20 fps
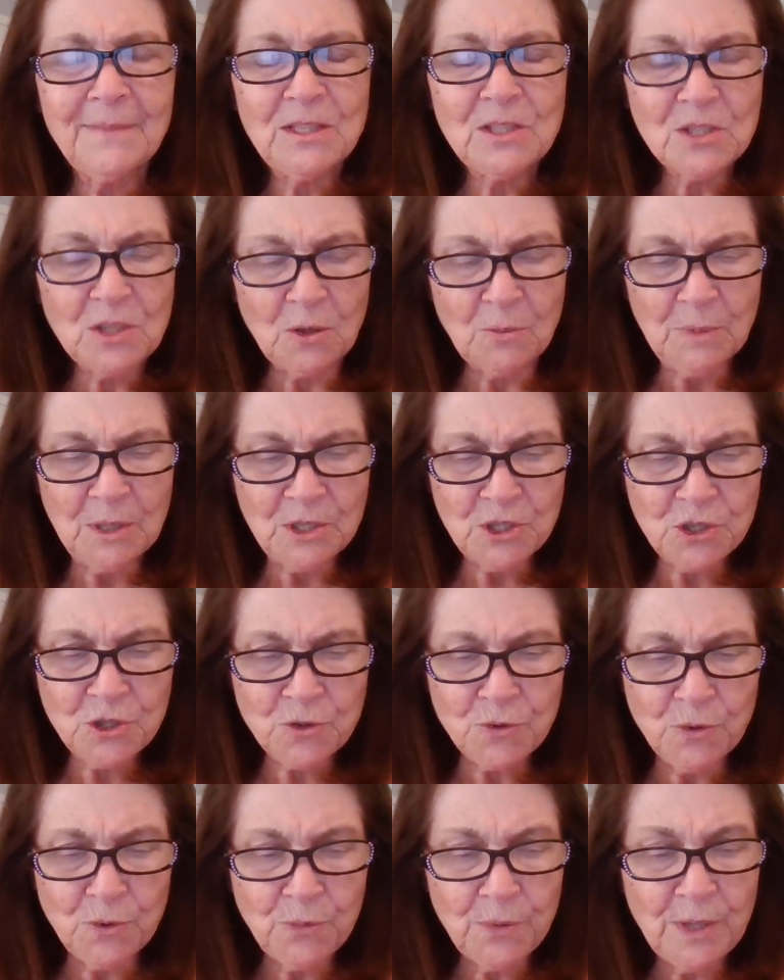So much
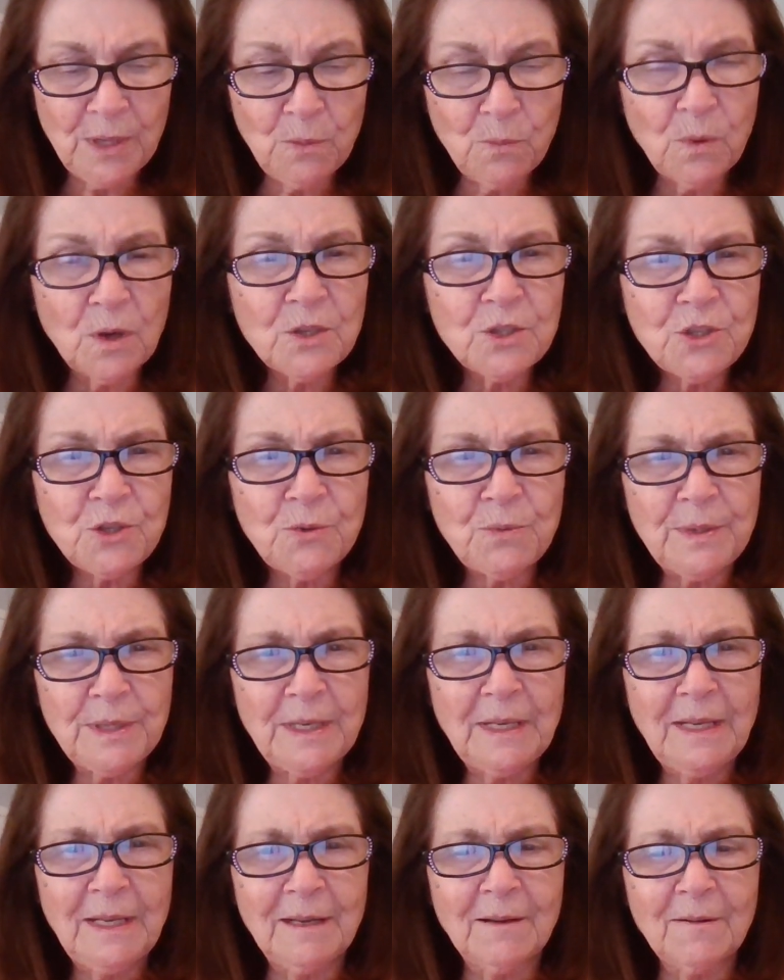truth he wants you to
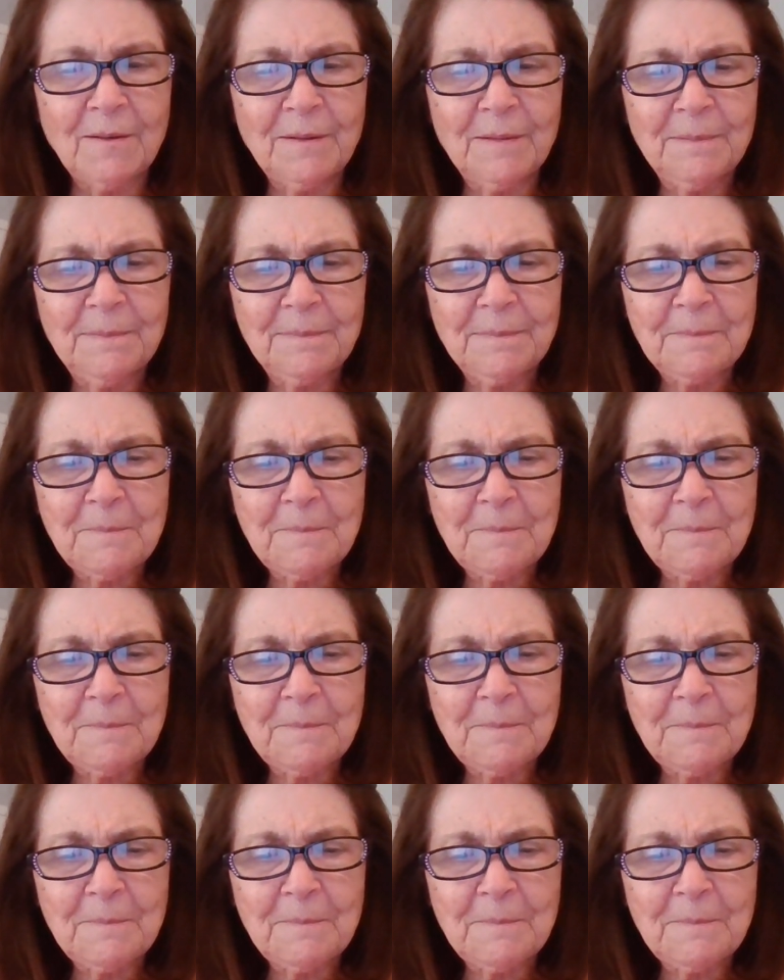hear.